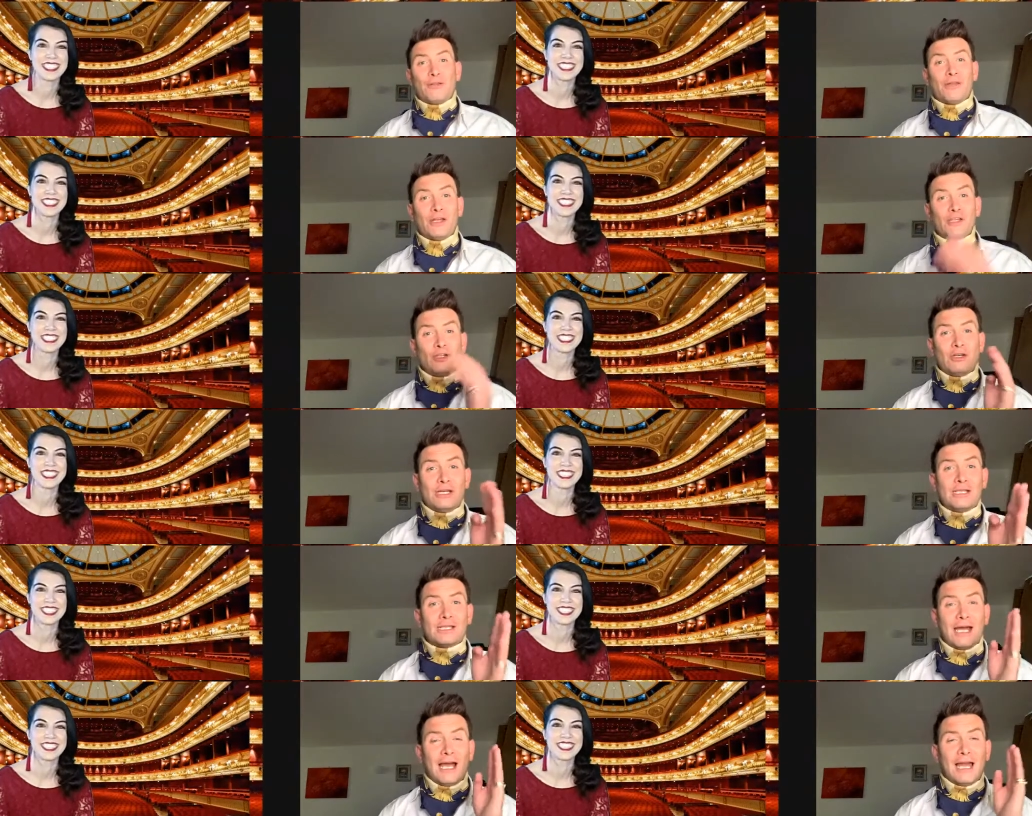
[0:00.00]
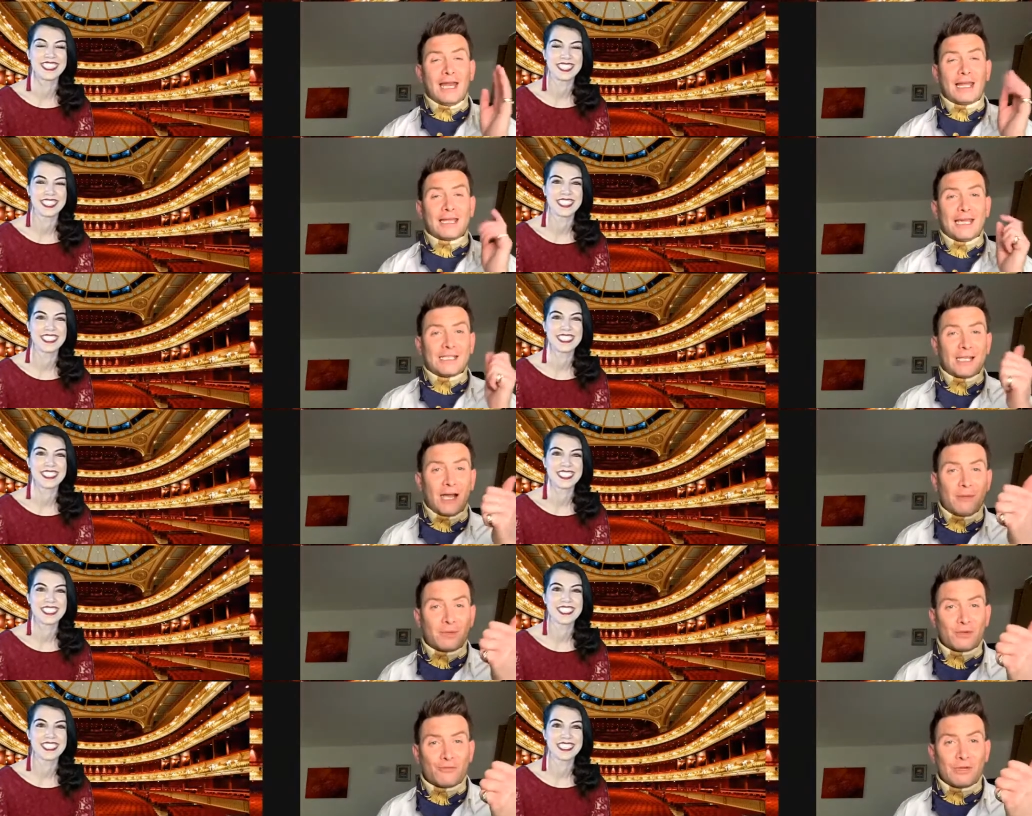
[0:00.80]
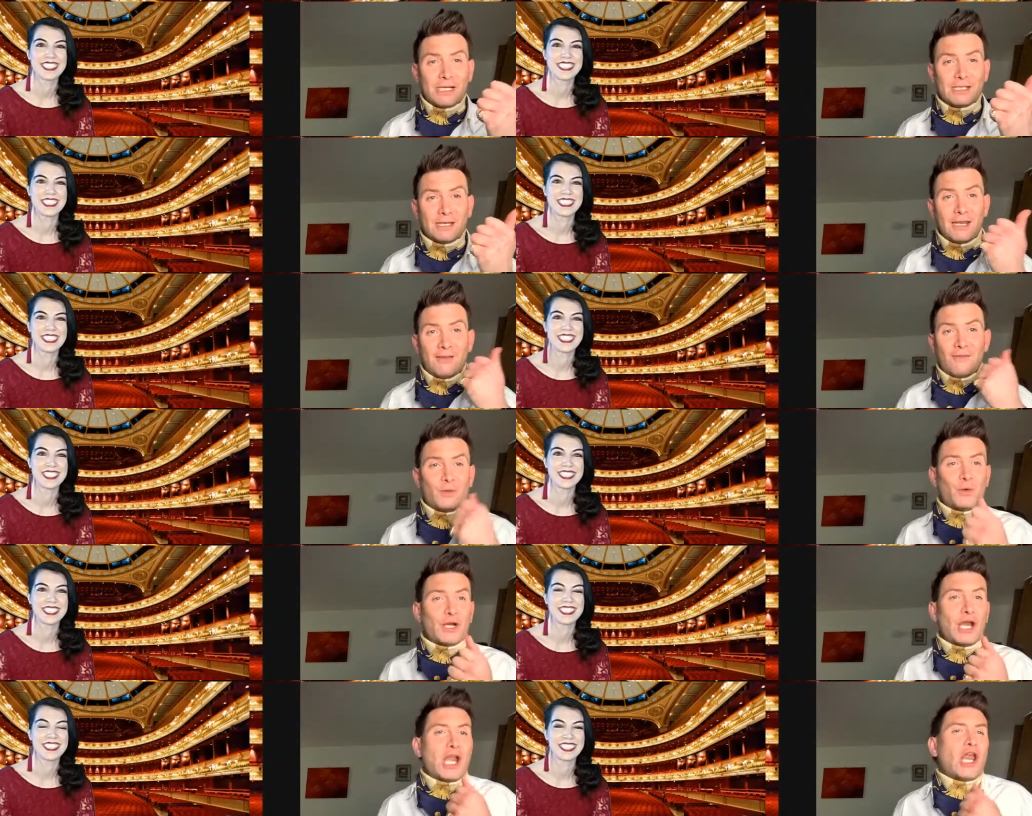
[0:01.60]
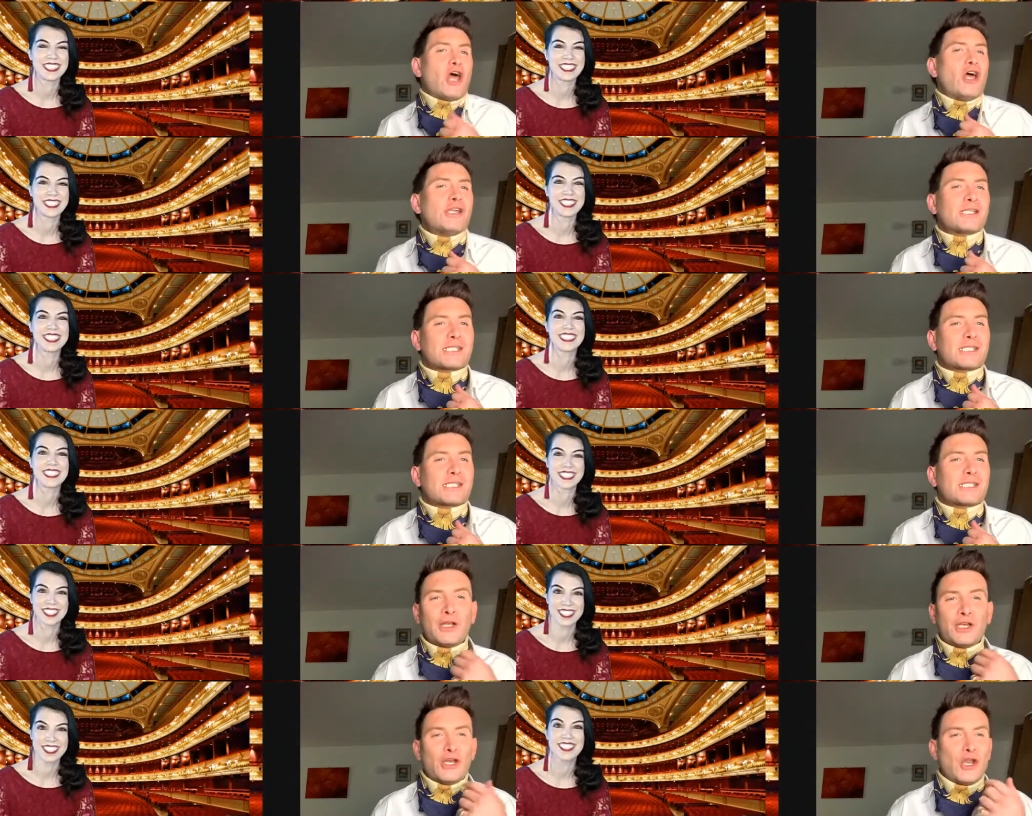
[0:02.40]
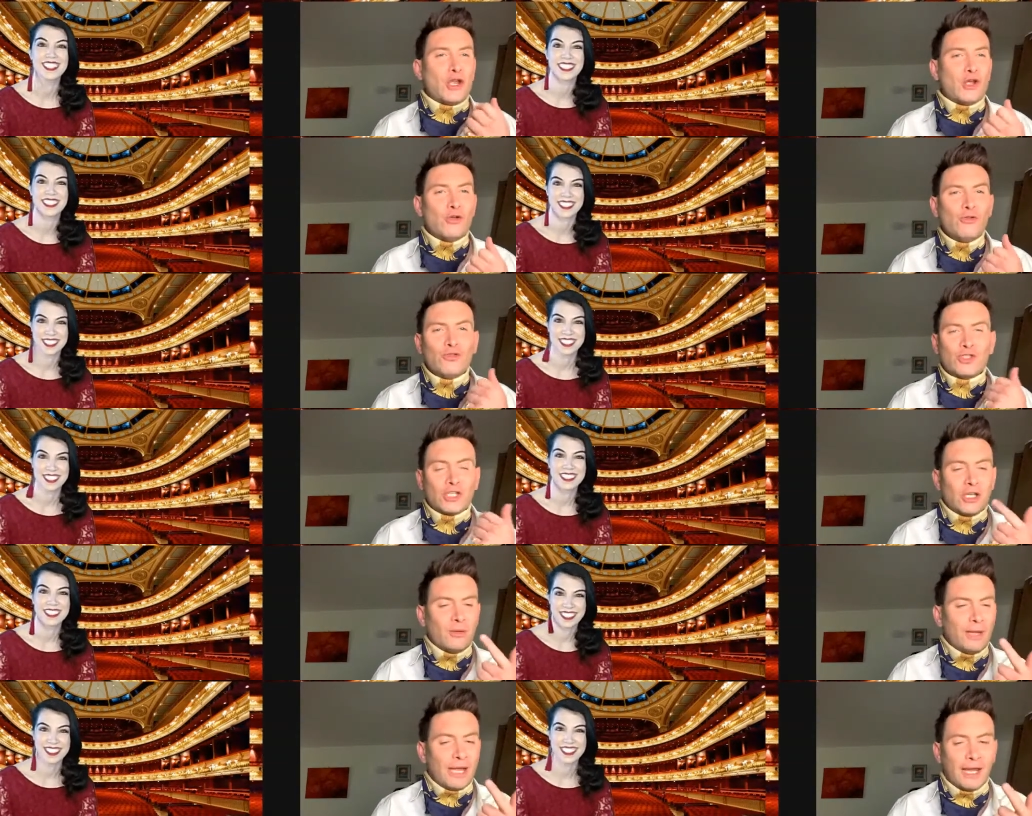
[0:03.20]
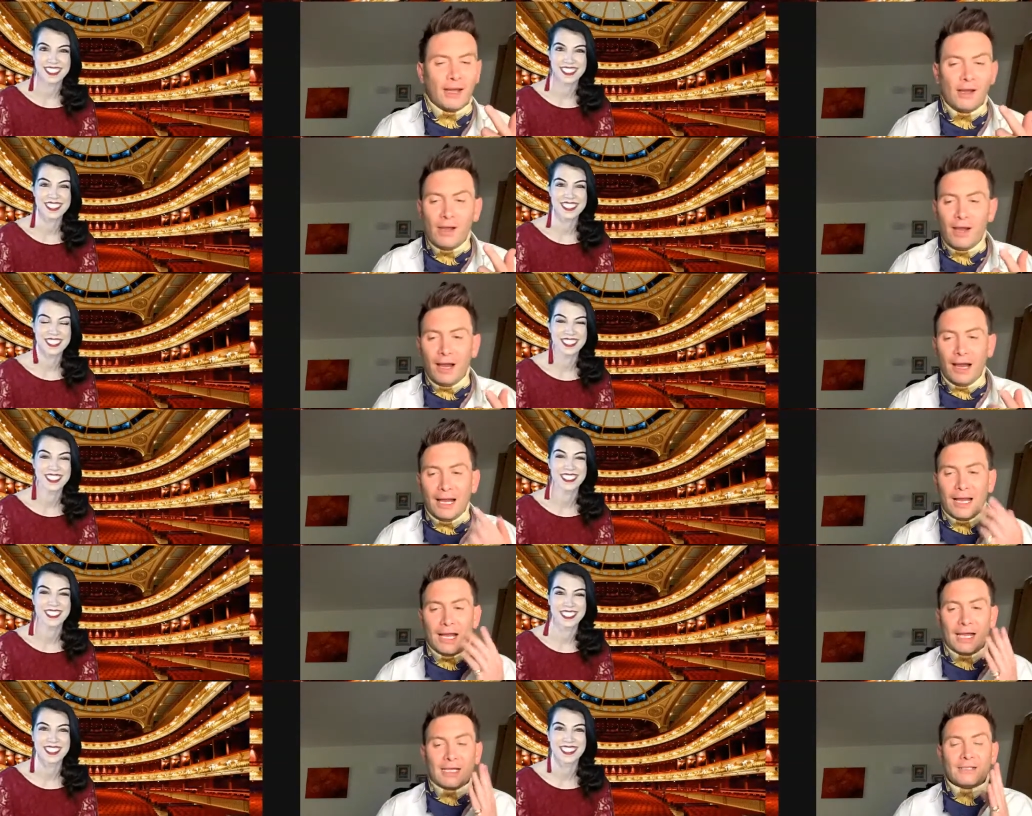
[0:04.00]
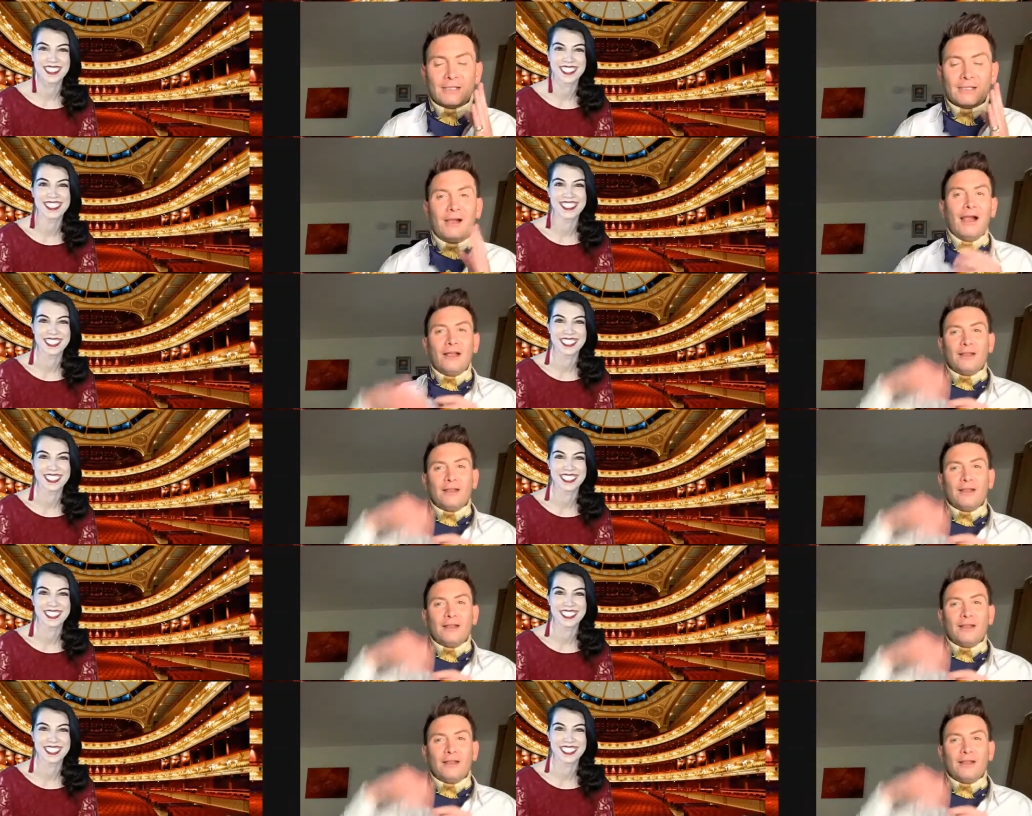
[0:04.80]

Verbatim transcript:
Speaker 1: Then you need to allocate time to read it. If you want to learn something new, do it. And